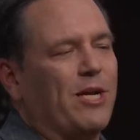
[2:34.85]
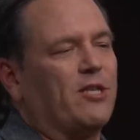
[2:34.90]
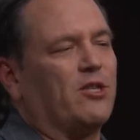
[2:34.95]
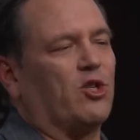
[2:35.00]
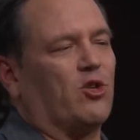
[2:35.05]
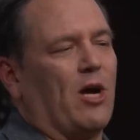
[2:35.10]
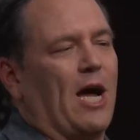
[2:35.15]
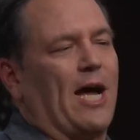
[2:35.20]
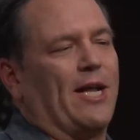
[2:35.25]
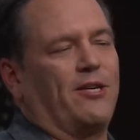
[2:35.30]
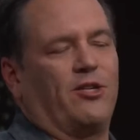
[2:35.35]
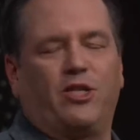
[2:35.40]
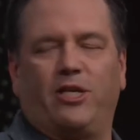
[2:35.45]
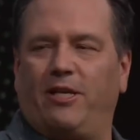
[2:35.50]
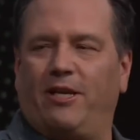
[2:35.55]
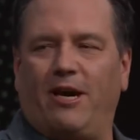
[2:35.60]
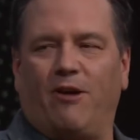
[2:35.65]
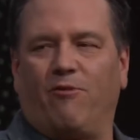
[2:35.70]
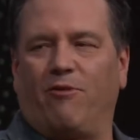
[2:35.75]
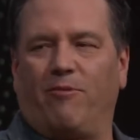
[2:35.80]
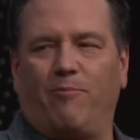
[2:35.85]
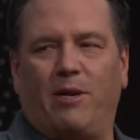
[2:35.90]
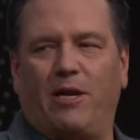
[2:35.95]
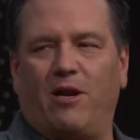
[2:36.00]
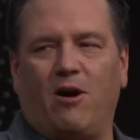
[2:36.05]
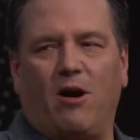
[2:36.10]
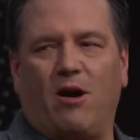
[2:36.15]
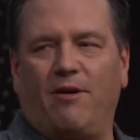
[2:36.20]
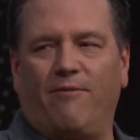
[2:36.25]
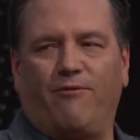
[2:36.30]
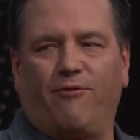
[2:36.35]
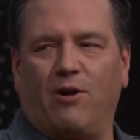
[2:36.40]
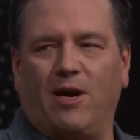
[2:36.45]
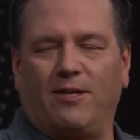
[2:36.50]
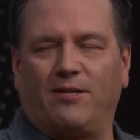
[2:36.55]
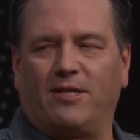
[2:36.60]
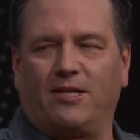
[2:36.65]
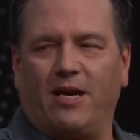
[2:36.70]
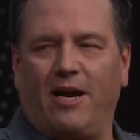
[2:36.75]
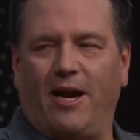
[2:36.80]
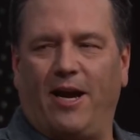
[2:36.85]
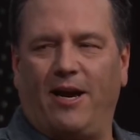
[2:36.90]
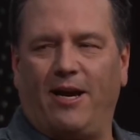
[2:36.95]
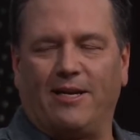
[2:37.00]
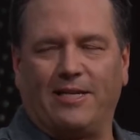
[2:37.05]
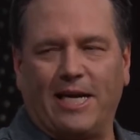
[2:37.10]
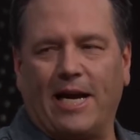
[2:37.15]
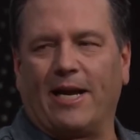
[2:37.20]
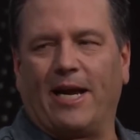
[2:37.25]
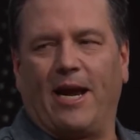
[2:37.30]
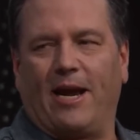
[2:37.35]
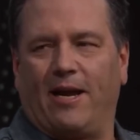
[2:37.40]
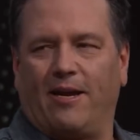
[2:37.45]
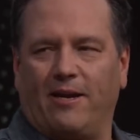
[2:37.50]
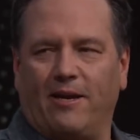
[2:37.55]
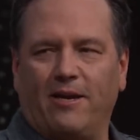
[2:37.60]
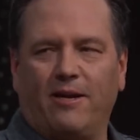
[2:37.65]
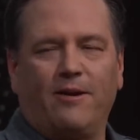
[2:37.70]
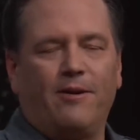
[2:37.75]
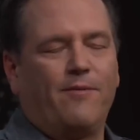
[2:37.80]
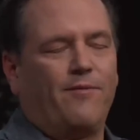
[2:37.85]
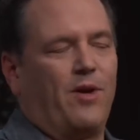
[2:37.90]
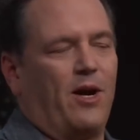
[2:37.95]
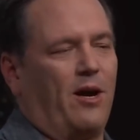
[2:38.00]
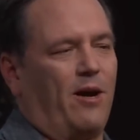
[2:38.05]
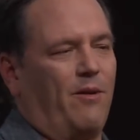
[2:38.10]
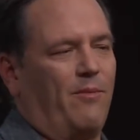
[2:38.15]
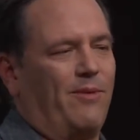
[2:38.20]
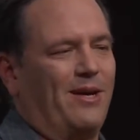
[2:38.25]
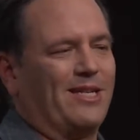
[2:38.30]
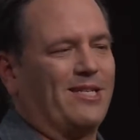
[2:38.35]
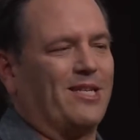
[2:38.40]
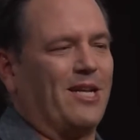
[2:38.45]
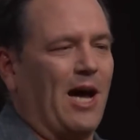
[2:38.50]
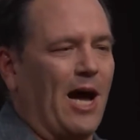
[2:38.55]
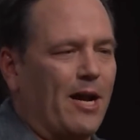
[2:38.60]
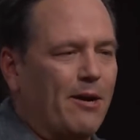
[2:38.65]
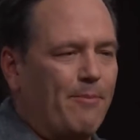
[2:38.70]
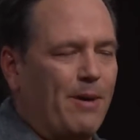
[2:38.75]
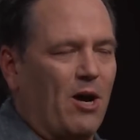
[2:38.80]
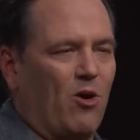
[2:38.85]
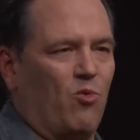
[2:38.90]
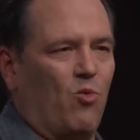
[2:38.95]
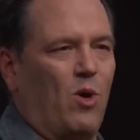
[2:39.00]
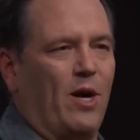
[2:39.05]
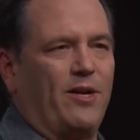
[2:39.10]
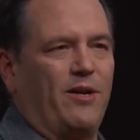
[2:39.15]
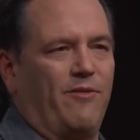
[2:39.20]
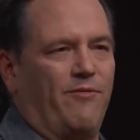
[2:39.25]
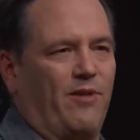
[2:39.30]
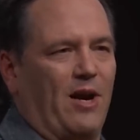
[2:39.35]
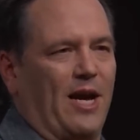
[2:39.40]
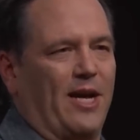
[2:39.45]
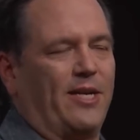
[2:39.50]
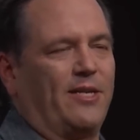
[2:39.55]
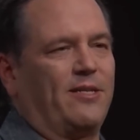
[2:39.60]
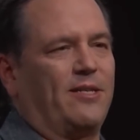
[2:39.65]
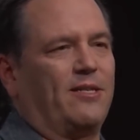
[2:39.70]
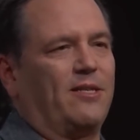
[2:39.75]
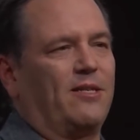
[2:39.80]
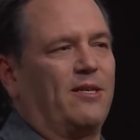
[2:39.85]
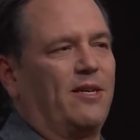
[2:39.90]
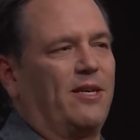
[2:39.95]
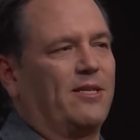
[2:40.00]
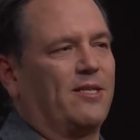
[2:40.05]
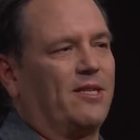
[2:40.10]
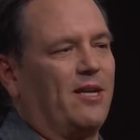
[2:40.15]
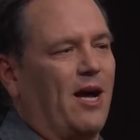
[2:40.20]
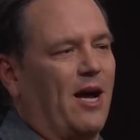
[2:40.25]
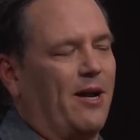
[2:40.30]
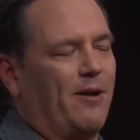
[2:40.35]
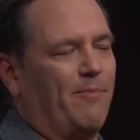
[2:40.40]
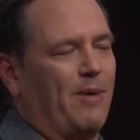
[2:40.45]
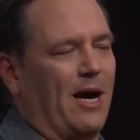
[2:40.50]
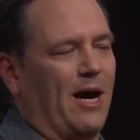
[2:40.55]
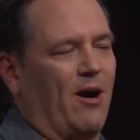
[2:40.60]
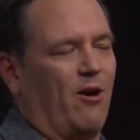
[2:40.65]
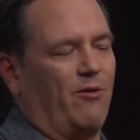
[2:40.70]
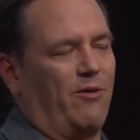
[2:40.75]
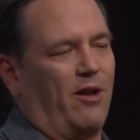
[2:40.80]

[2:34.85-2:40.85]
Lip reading: Totoki did an interview, okay? In this interview, he talked about the future of